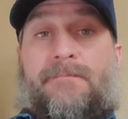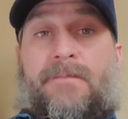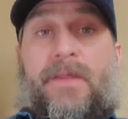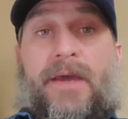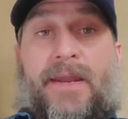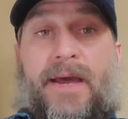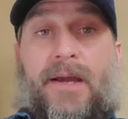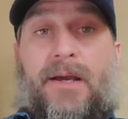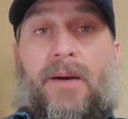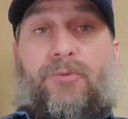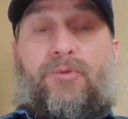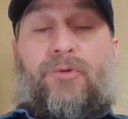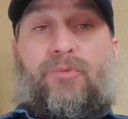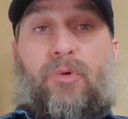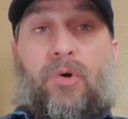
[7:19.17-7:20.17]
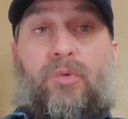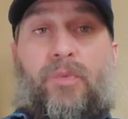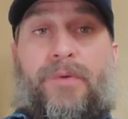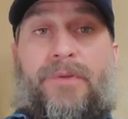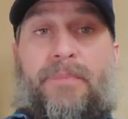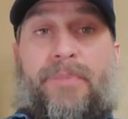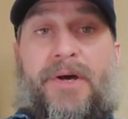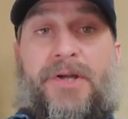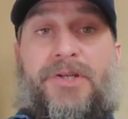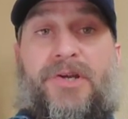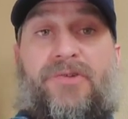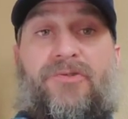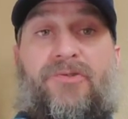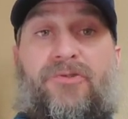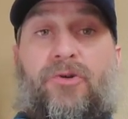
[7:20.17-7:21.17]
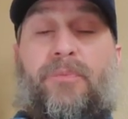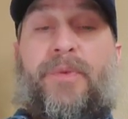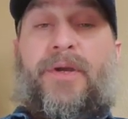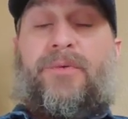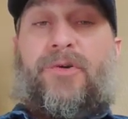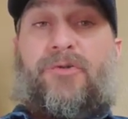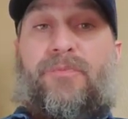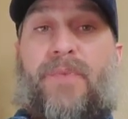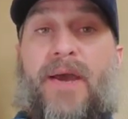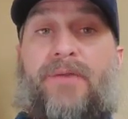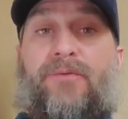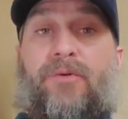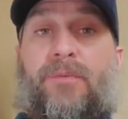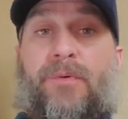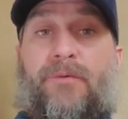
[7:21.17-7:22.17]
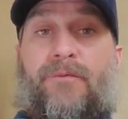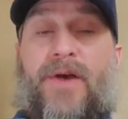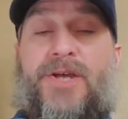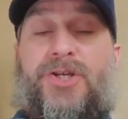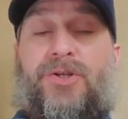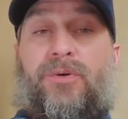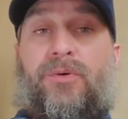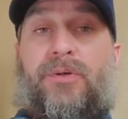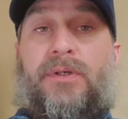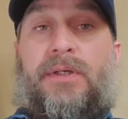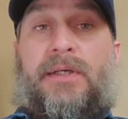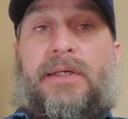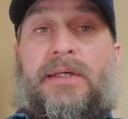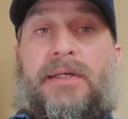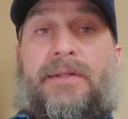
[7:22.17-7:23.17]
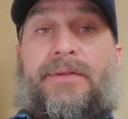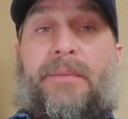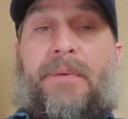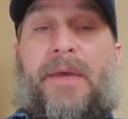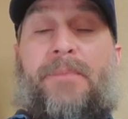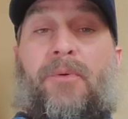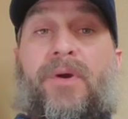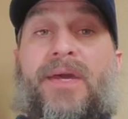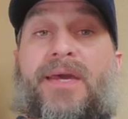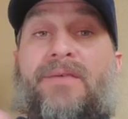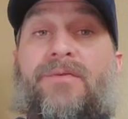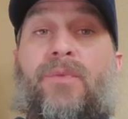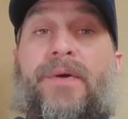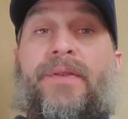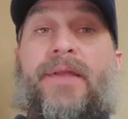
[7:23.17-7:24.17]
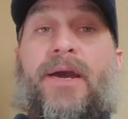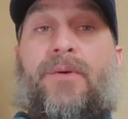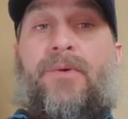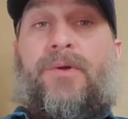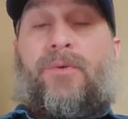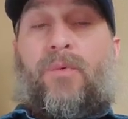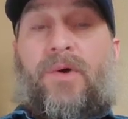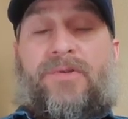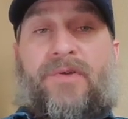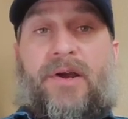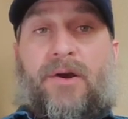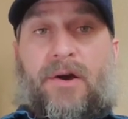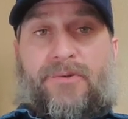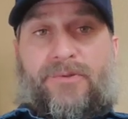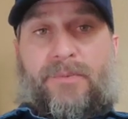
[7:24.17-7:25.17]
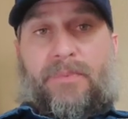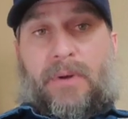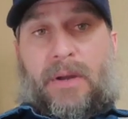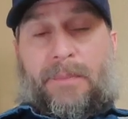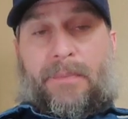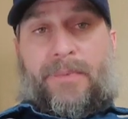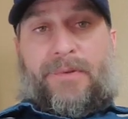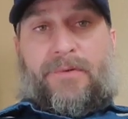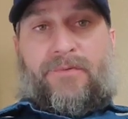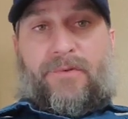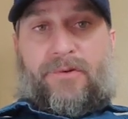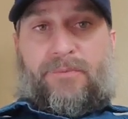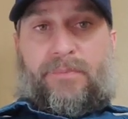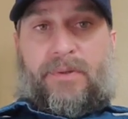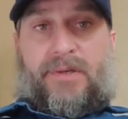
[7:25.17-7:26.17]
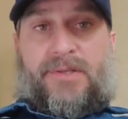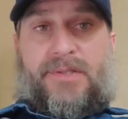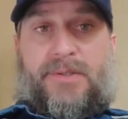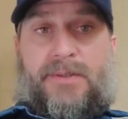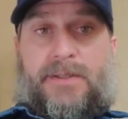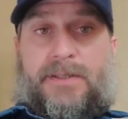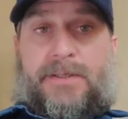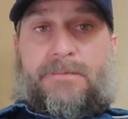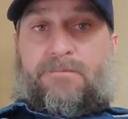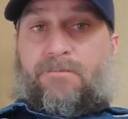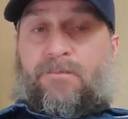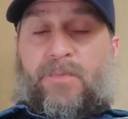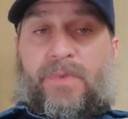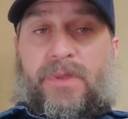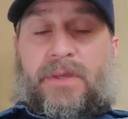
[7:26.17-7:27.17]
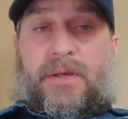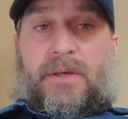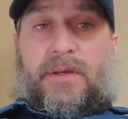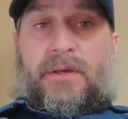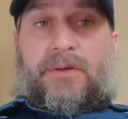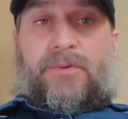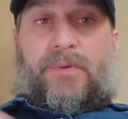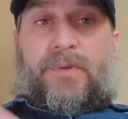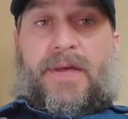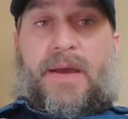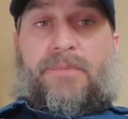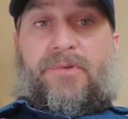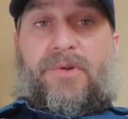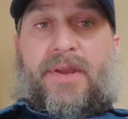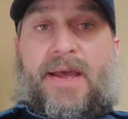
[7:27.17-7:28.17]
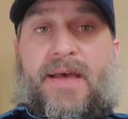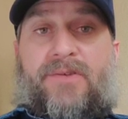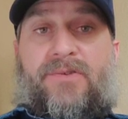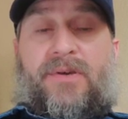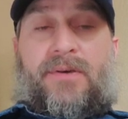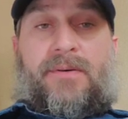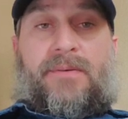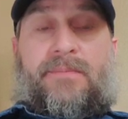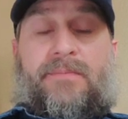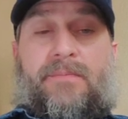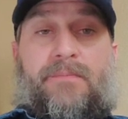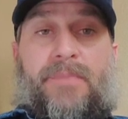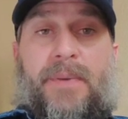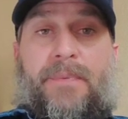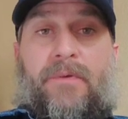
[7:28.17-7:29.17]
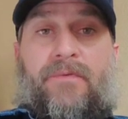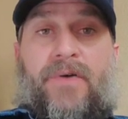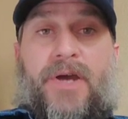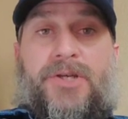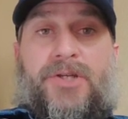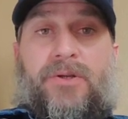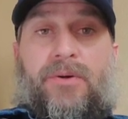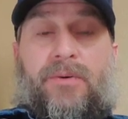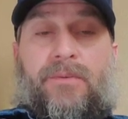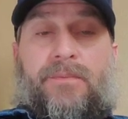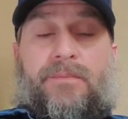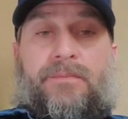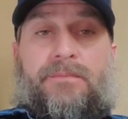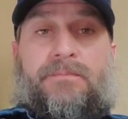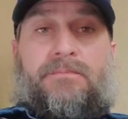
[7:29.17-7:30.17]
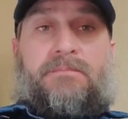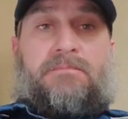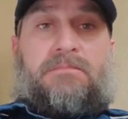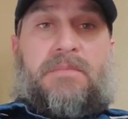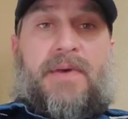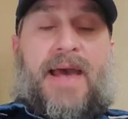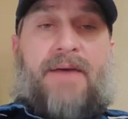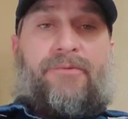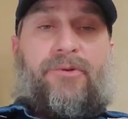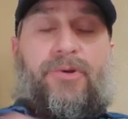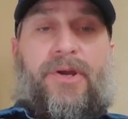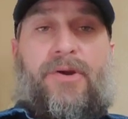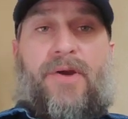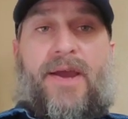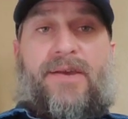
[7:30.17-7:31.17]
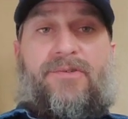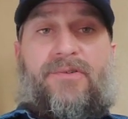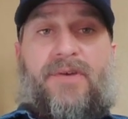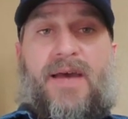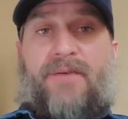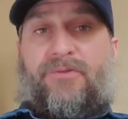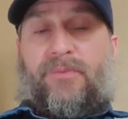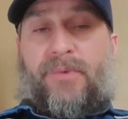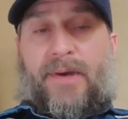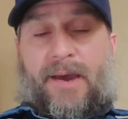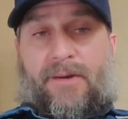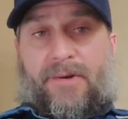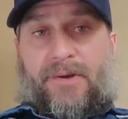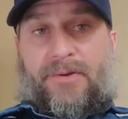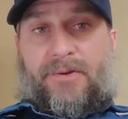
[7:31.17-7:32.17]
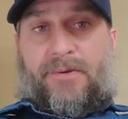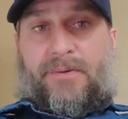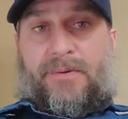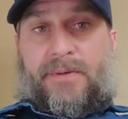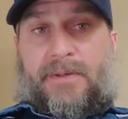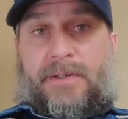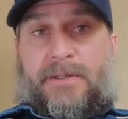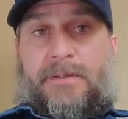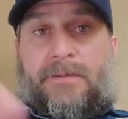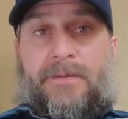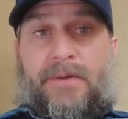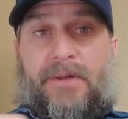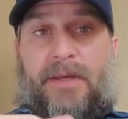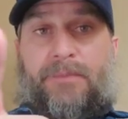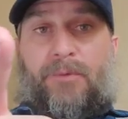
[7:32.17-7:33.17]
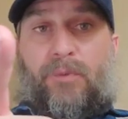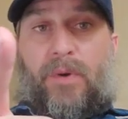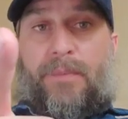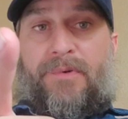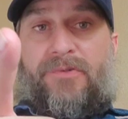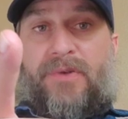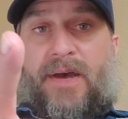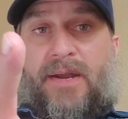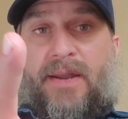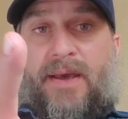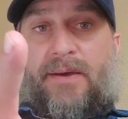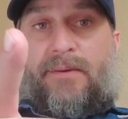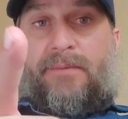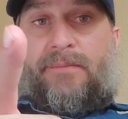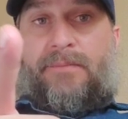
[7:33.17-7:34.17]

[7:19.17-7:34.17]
And that comes with rolling with the punches and still being respectful and professional to people, even when they were the ones that caused the problem in the first place. So with that, I'm just going to ask you, be professional. Have a little grace. Have some character. Keep the rubber side down.